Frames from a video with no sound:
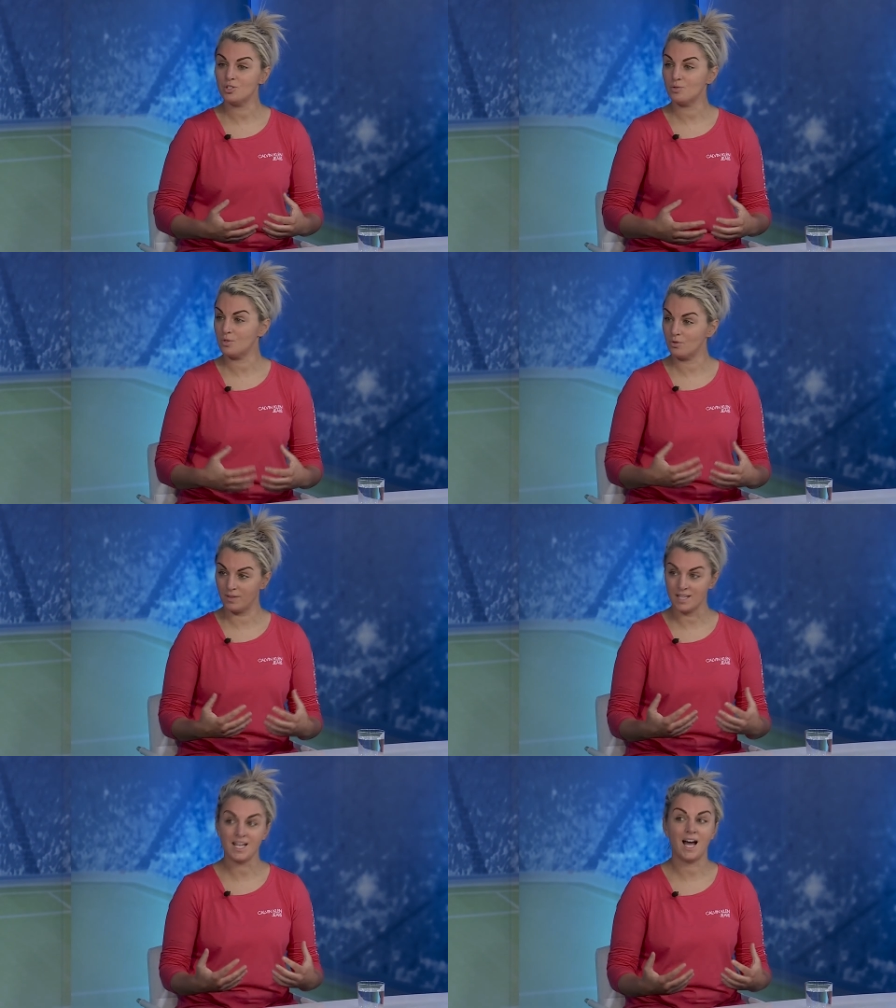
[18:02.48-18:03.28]
she was
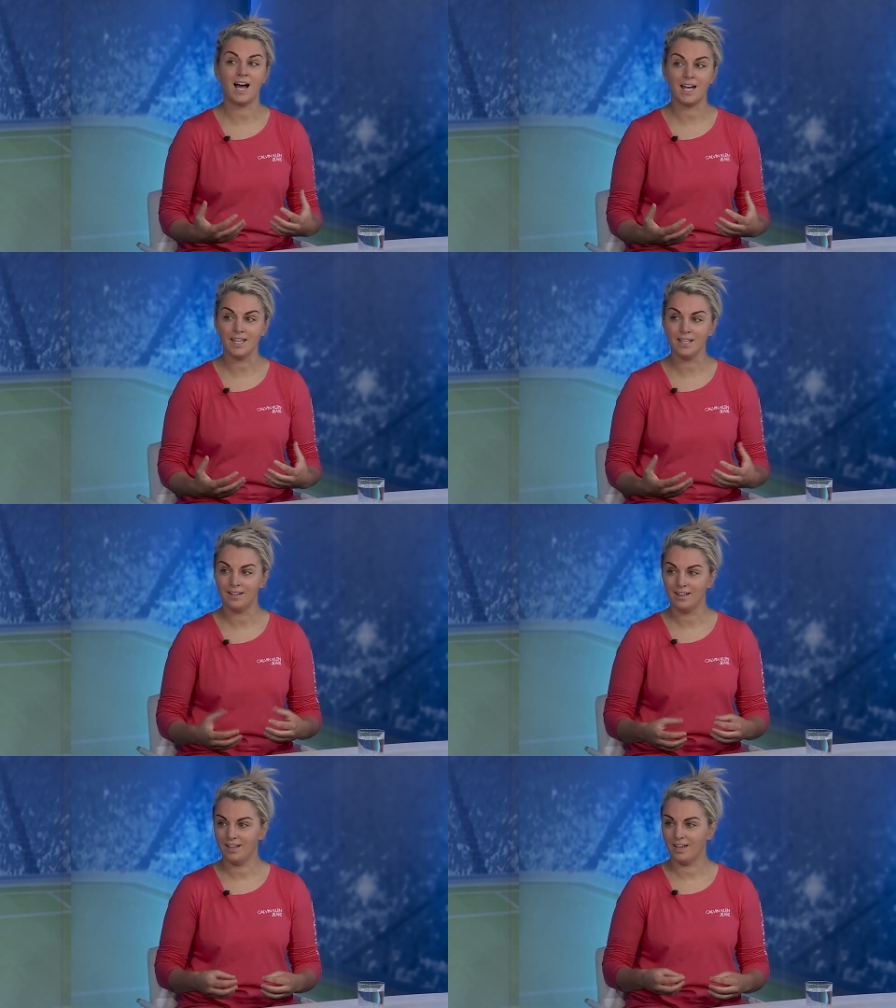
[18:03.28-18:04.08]
on this high,
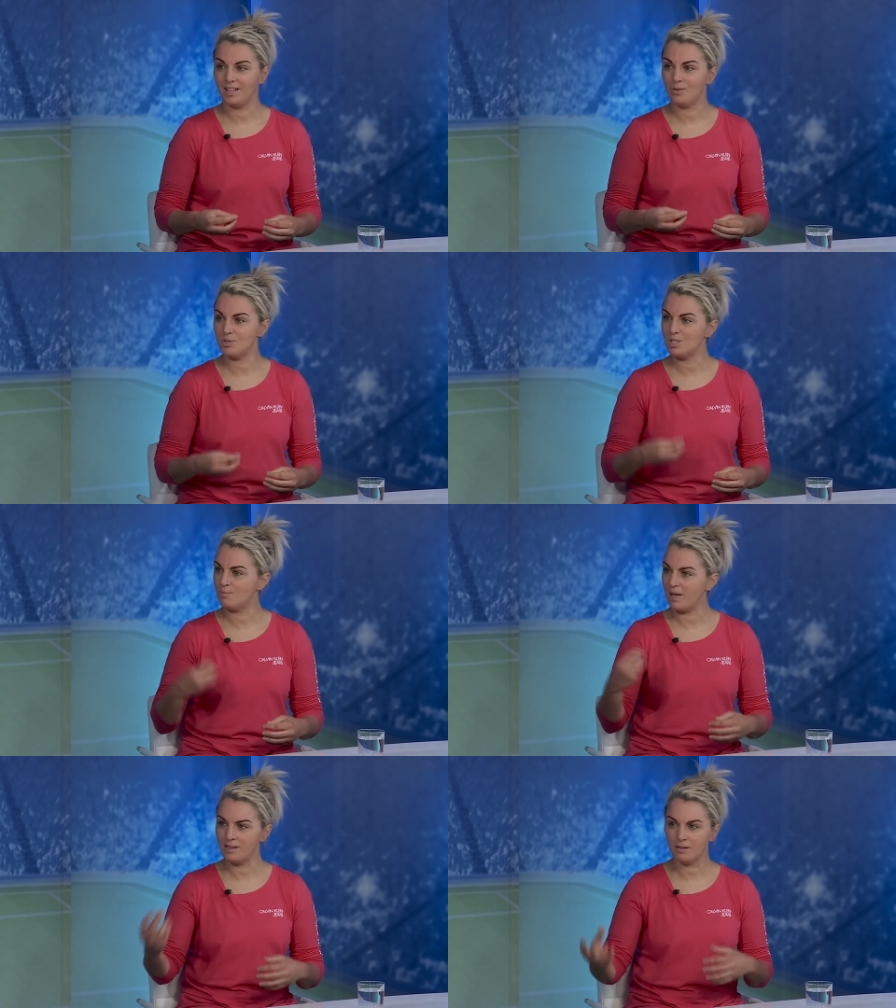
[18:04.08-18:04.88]
and it was
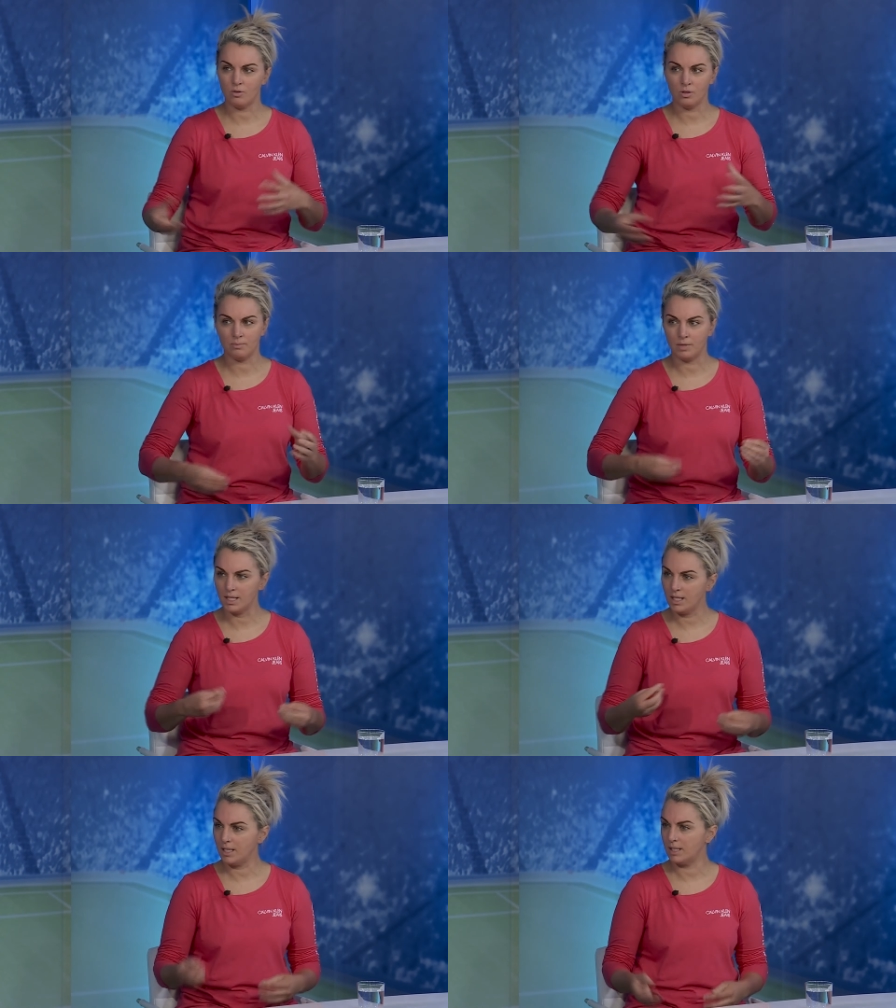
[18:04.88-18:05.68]
spending all her
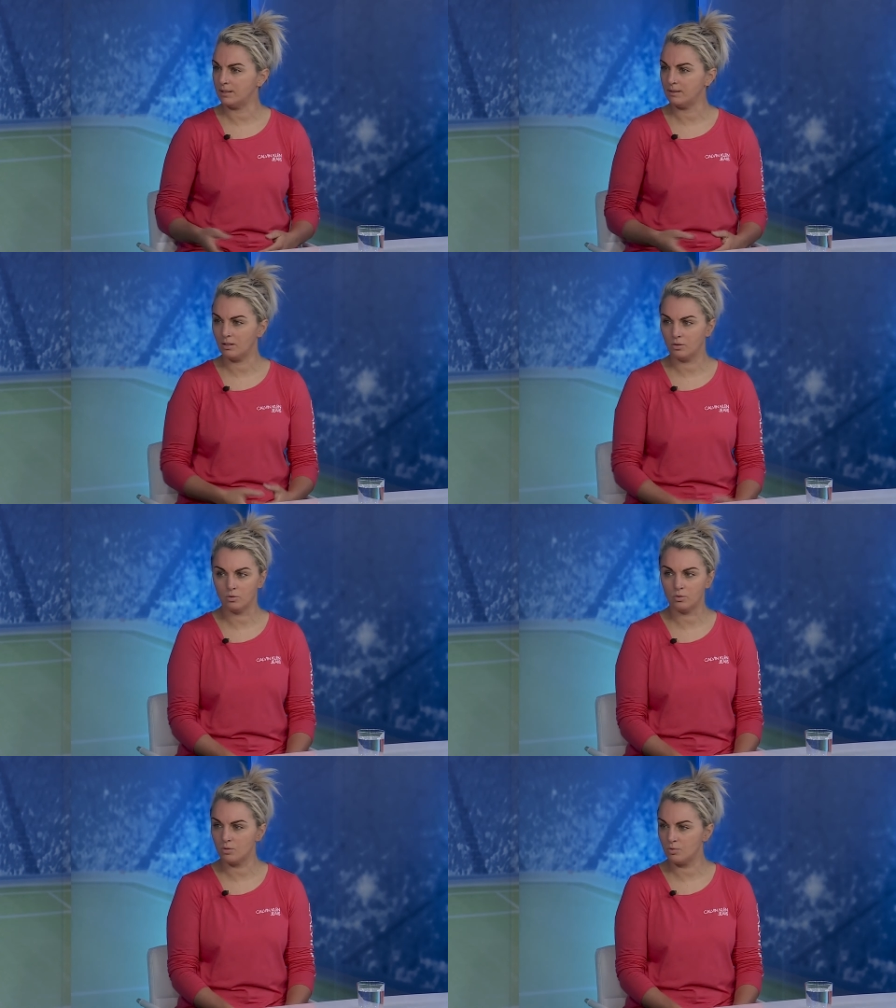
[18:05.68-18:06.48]
money. And, you
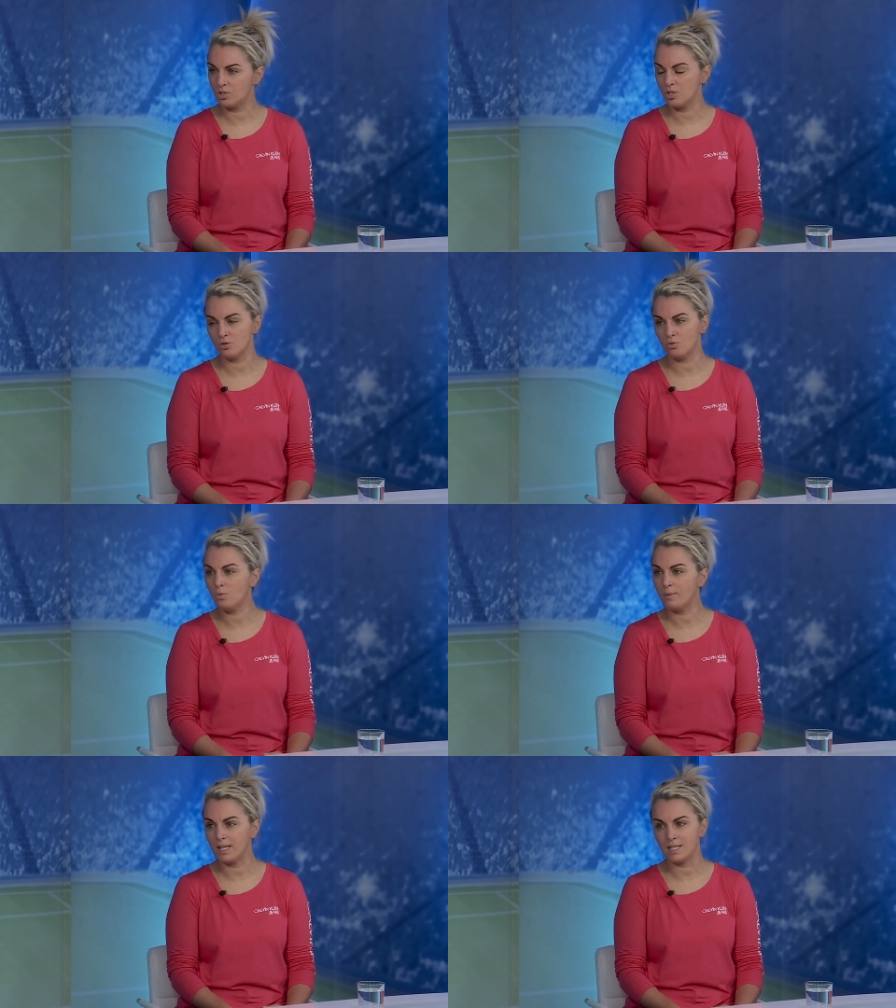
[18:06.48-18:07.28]
know, there was just
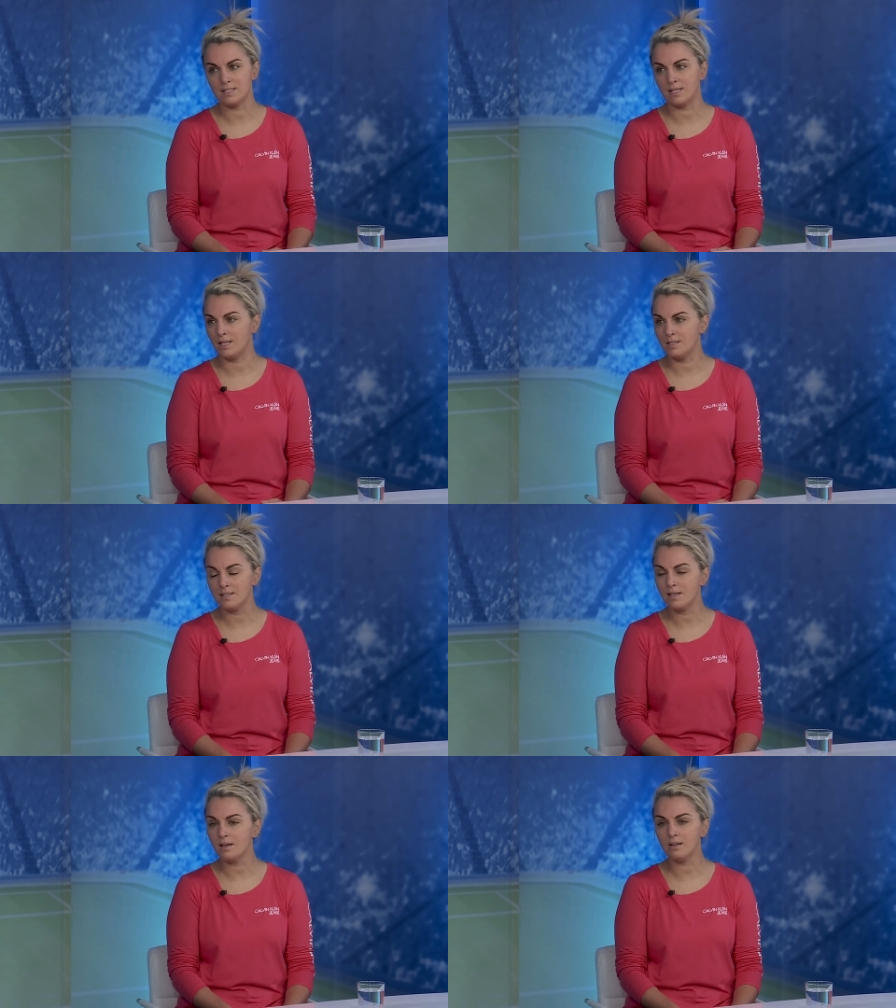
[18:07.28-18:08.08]
so many
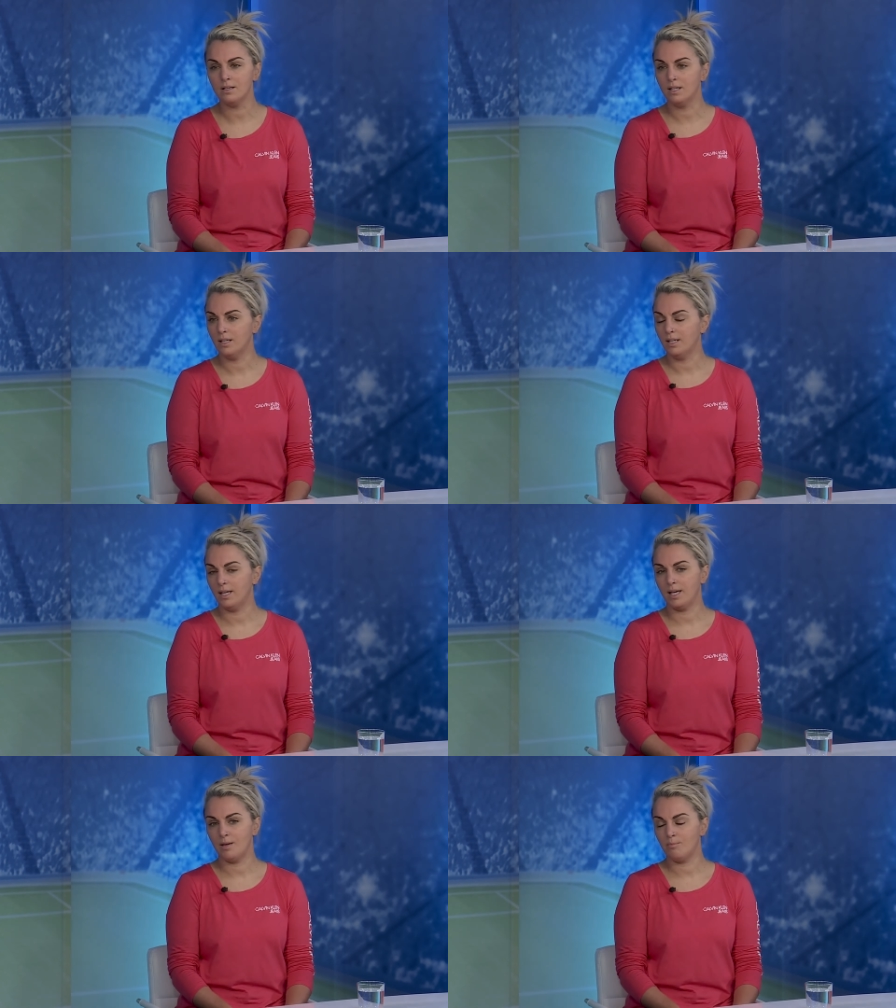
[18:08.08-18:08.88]
signs there,
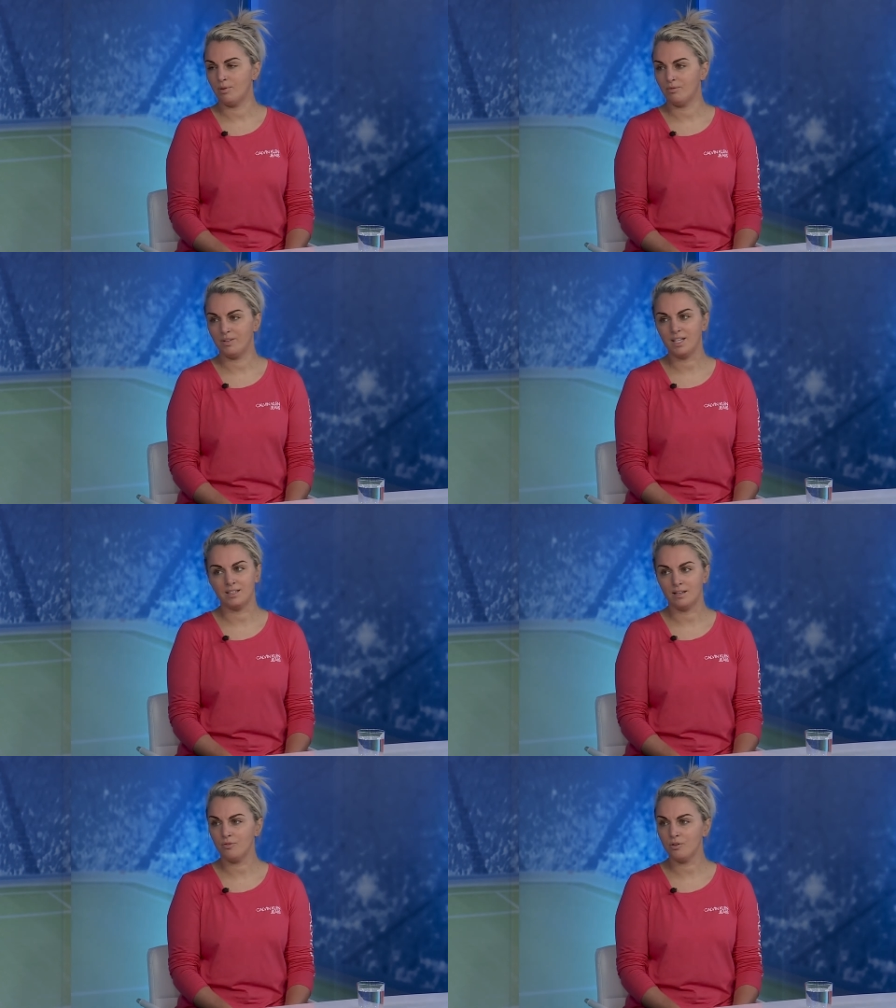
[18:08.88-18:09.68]
but
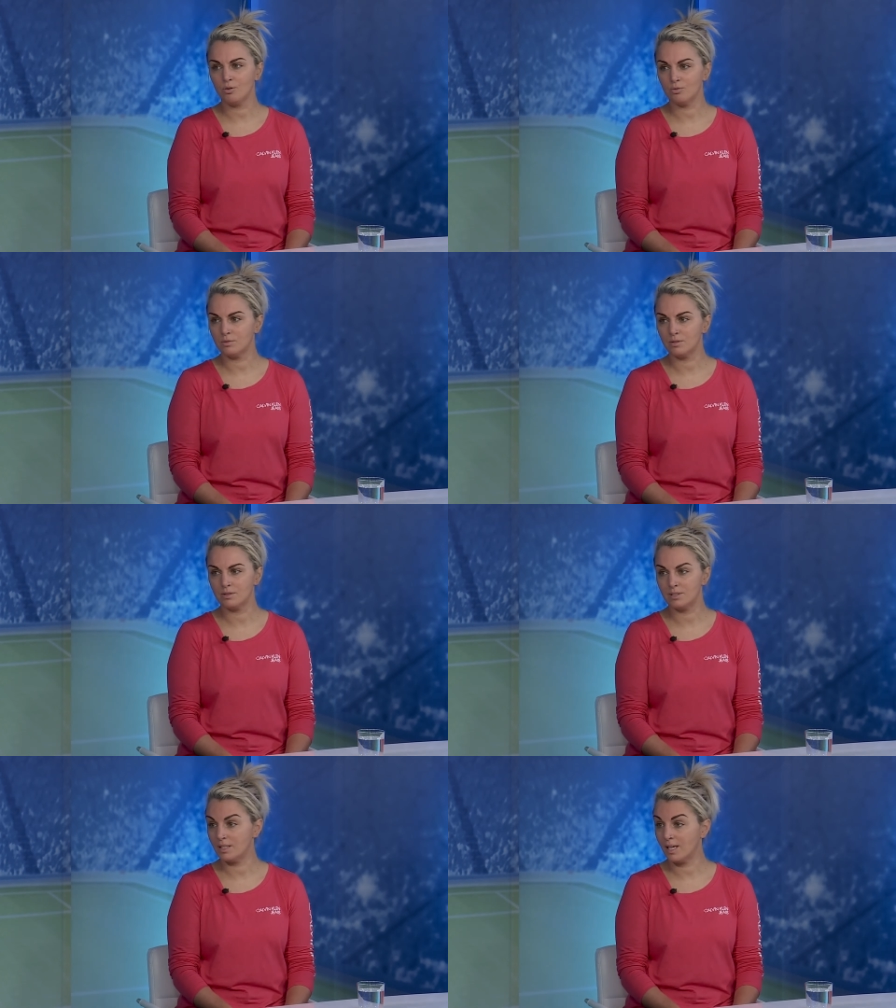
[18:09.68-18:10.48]
very difficult
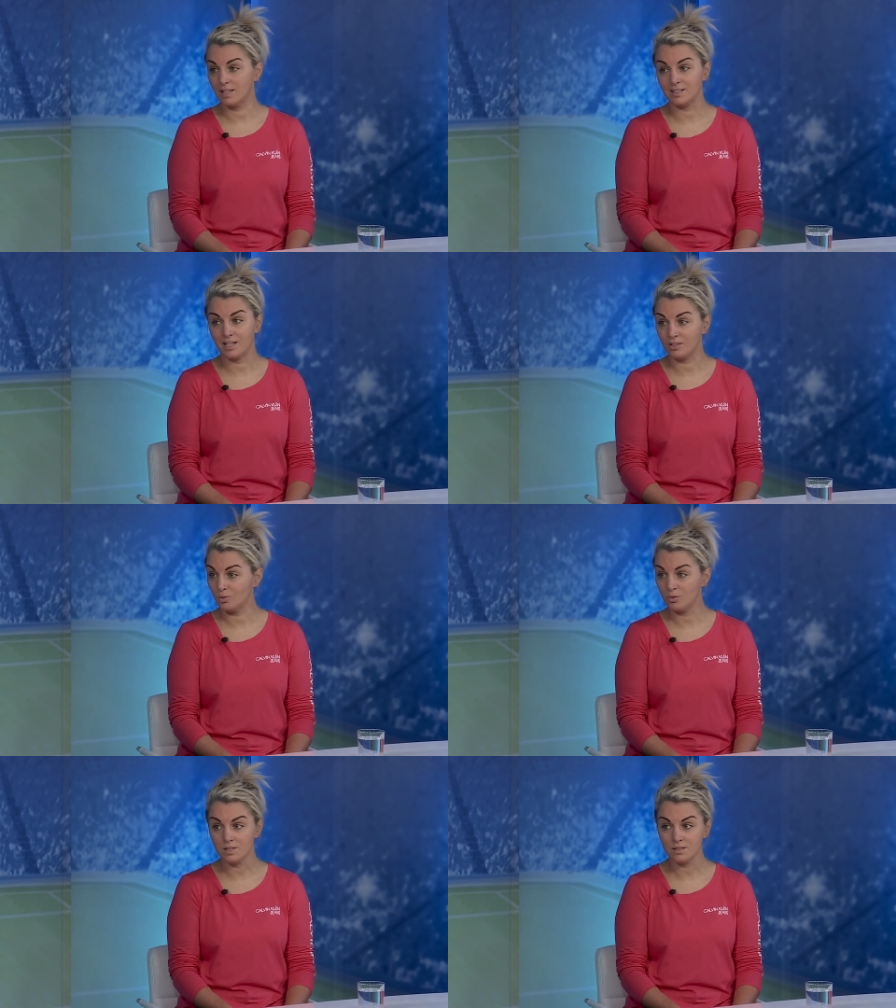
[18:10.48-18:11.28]
to get a
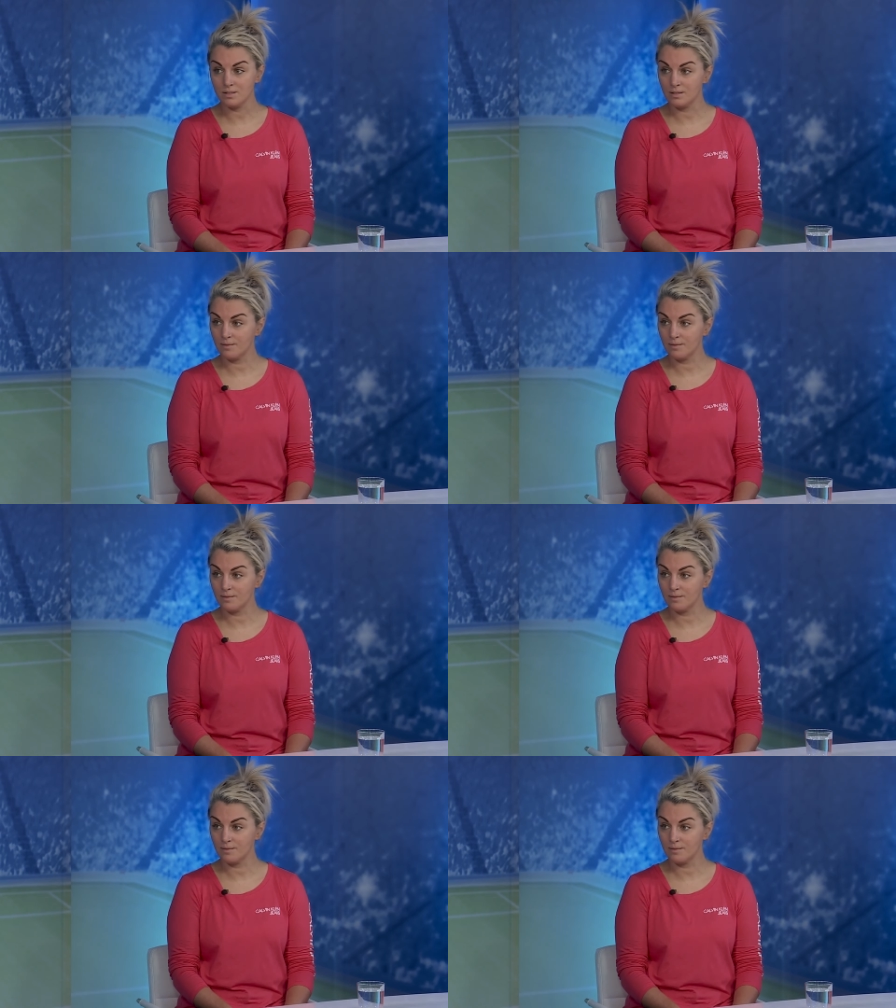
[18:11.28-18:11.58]
diagnosis.